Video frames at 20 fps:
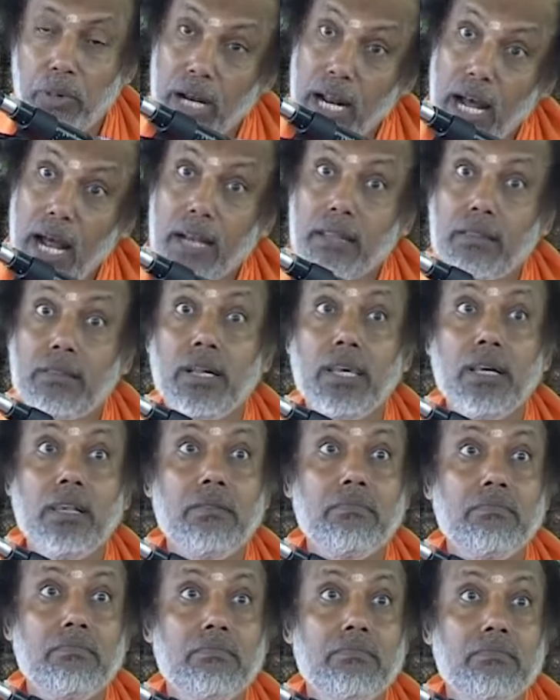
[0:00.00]
parartha,
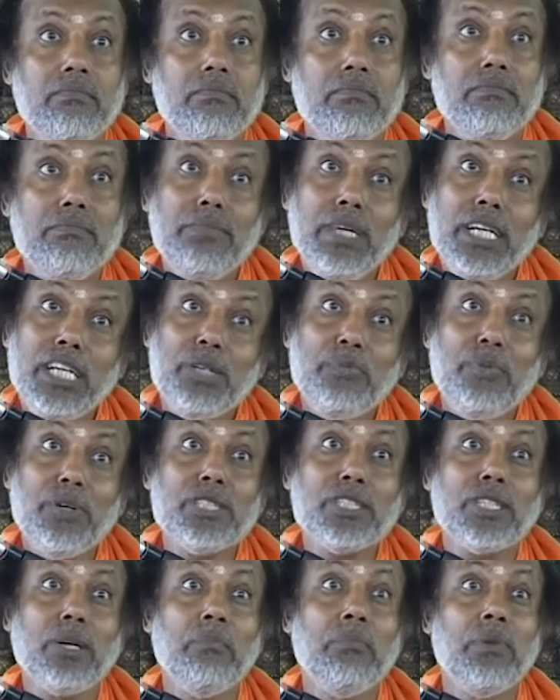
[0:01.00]
meant for
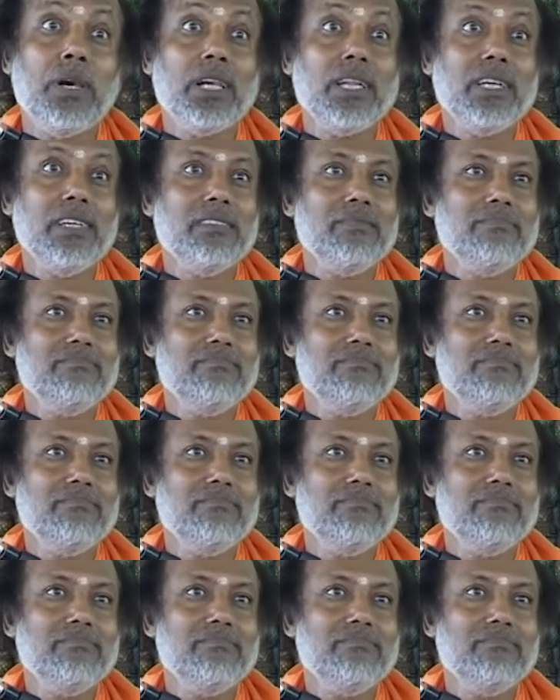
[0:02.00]
somebody.